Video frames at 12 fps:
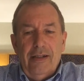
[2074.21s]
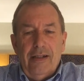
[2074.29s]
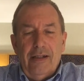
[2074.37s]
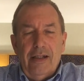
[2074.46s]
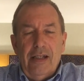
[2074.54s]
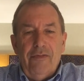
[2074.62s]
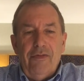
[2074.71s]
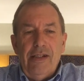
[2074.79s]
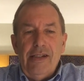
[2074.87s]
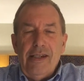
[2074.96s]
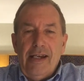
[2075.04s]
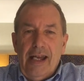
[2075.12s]
if it
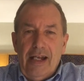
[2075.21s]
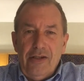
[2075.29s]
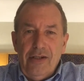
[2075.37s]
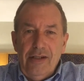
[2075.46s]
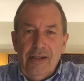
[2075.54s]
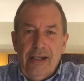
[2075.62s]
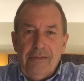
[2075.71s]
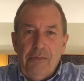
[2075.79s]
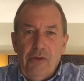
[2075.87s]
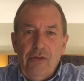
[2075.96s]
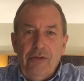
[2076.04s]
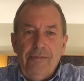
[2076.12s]
is an Action Tech
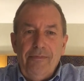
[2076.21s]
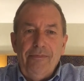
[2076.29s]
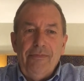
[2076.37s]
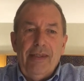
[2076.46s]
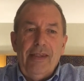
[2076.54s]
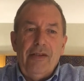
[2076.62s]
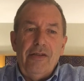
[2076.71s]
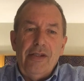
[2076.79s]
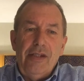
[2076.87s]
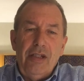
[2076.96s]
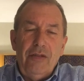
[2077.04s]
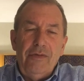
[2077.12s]
modem, there's
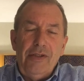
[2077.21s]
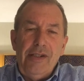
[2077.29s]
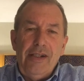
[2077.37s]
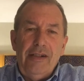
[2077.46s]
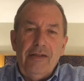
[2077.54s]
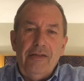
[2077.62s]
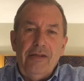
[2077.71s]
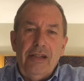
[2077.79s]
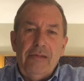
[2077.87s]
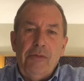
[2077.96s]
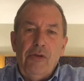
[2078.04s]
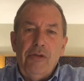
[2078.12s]
a silver sticker on
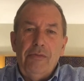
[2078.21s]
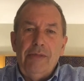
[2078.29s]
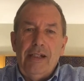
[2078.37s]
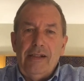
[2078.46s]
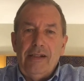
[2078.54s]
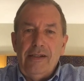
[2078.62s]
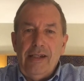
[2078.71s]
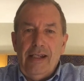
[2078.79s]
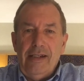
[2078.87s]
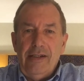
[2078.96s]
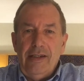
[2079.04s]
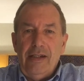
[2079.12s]
the modem that
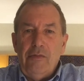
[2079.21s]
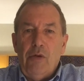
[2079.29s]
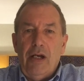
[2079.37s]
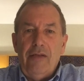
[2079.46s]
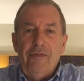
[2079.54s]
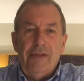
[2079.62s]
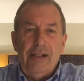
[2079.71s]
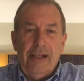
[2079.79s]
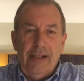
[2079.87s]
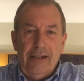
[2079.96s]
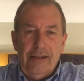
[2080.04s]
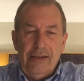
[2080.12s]
contains the
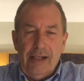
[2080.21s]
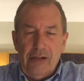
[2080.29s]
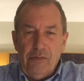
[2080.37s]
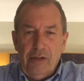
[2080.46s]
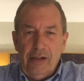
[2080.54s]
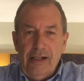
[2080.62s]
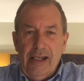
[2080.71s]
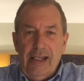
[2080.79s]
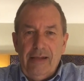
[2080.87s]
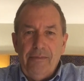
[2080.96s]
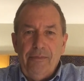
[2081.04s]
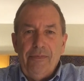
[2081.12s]
Wi-Fi network
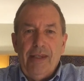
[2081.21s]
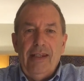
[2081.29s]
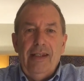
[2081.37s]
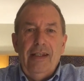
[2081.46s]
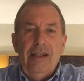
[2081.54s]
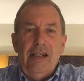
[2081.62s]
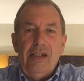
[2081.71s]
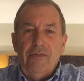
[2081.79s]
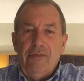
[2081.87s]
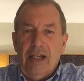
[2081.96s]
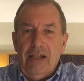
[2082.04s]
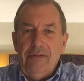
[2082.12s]
name. It's a
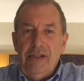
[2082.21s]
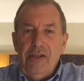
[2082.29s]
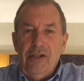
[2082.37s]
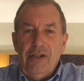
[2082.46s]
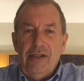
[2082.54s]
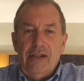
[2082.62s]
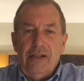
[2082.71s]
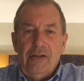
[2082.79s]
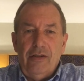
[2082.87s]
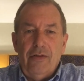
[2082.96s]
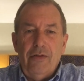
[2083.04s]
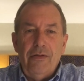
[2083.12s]
5-digit
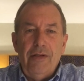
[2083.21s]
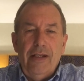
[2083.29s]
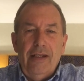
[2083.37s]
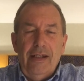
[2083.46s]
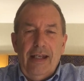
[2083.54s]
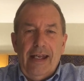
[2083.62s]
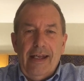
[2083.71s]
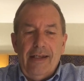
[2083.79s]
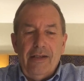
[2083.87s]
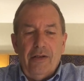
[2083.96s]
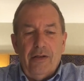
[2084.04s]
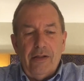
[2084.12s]
code,
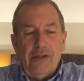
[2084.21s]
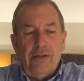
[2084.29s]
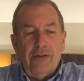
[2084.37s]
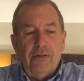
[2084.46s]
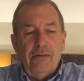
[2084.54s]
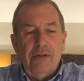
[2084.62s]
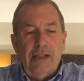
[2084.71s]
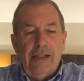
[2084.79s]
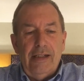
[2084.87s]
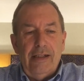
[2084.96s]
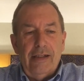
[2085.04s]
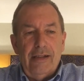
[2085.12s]
and also
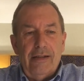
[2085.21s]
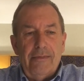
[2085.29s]
the